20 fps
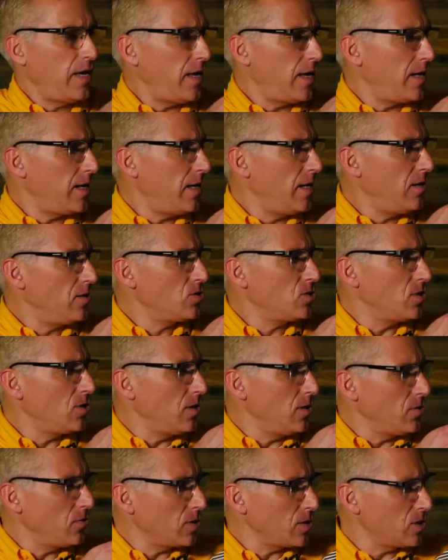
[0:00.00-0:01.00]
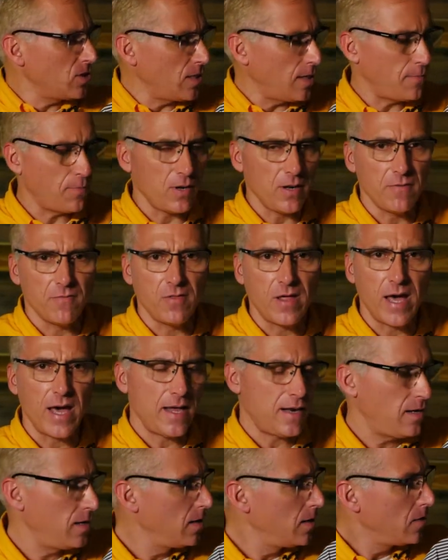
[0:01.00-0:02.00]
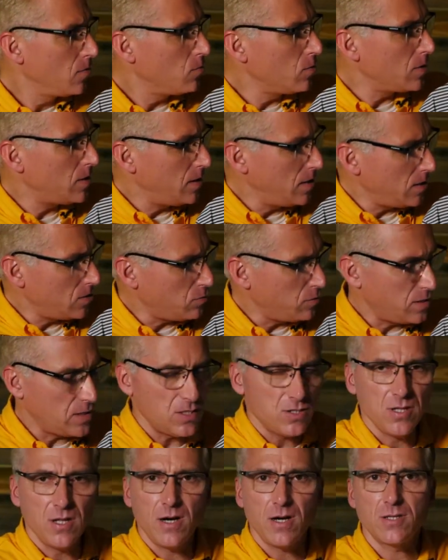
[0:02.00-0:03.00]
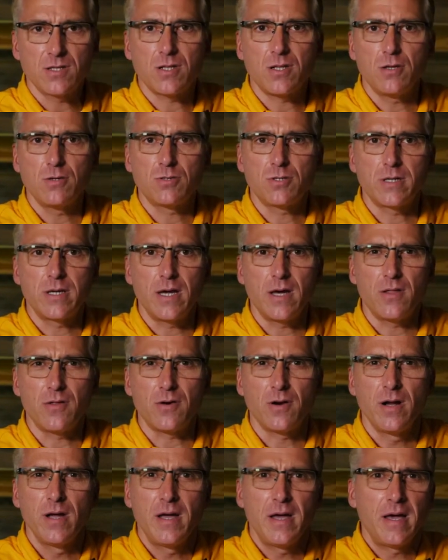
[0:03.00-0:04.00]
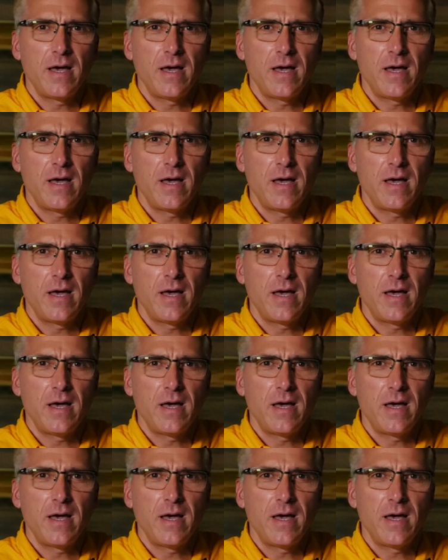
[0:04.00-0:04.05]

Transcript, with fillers: And here's another example of that with these lines close together.